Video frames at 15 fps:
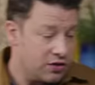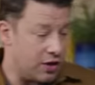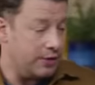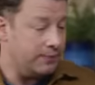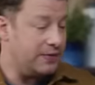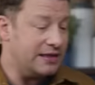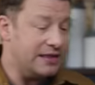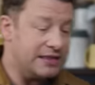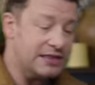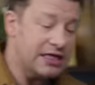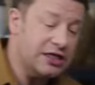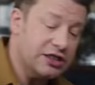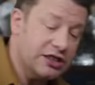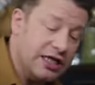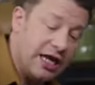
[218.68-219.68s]
So at this
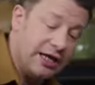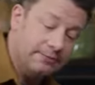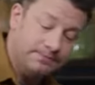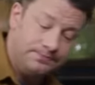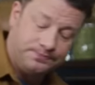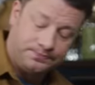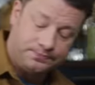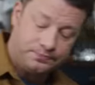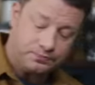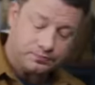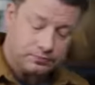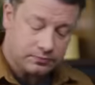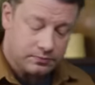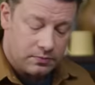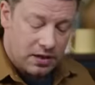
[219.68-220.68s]
stage in the game,
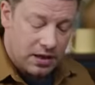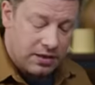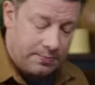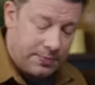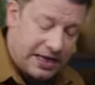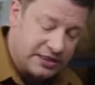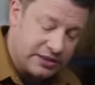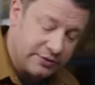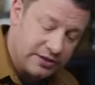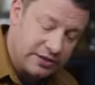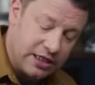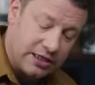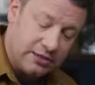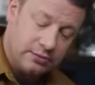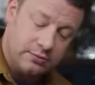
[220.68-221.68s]
the pasta is
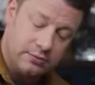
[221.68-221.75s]
done.